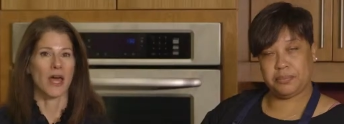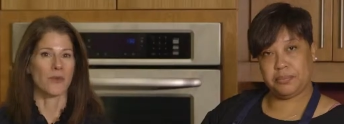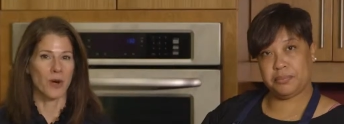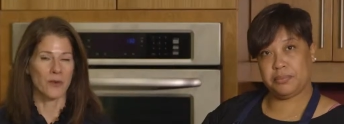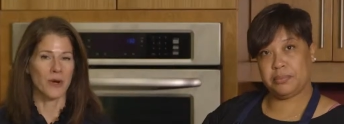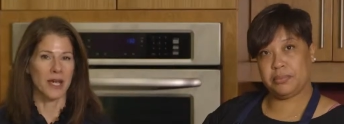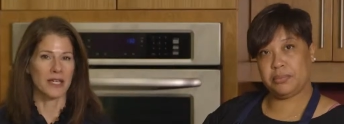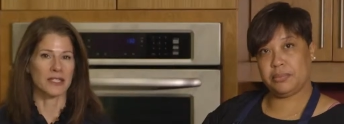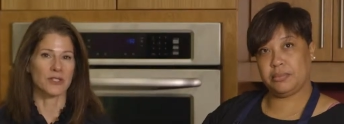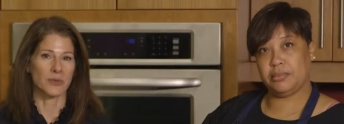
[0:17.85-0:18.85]
Speaker 1: And one
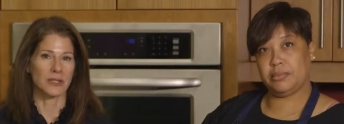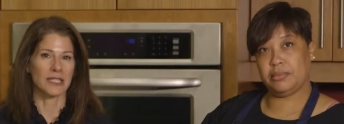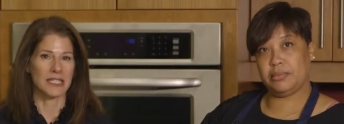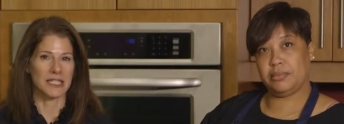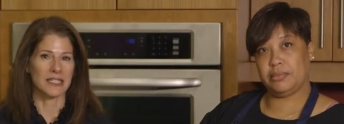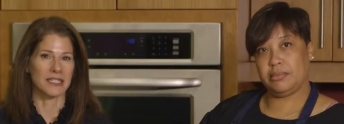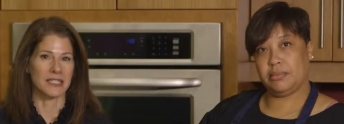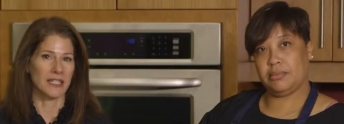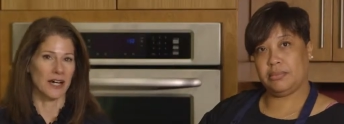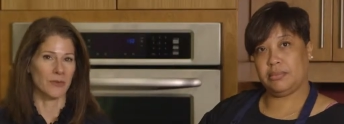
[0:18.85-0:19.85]
way that's really easy
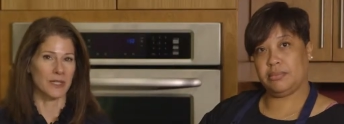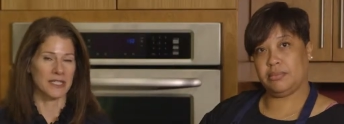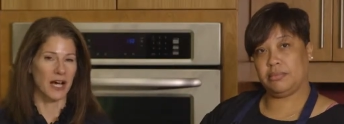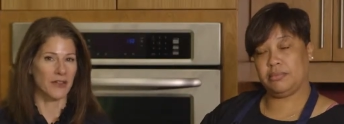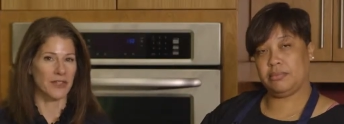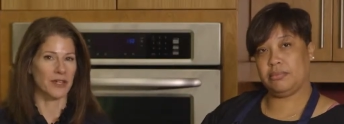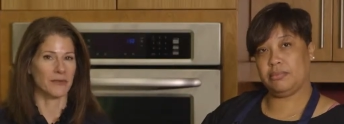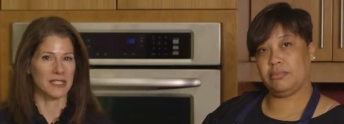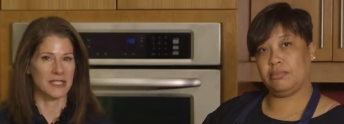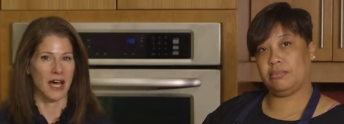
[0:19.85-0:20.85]
to tell what's healthy
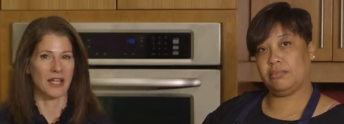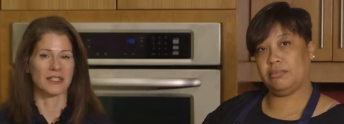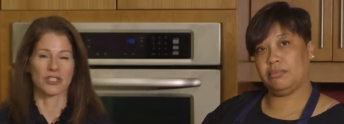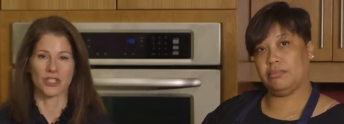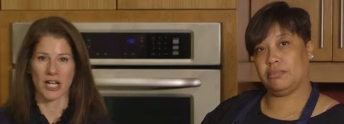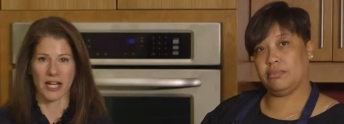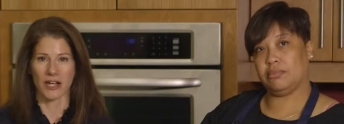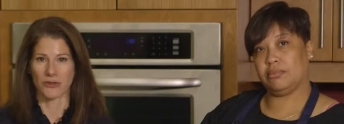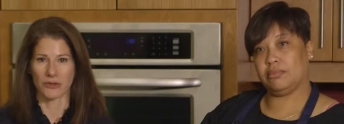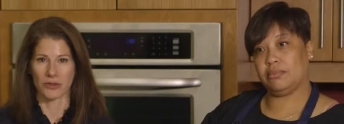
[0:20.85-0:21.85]
and what's not is to check
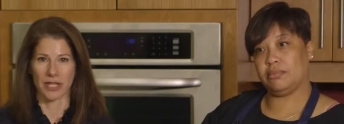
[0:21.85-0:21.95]
out a food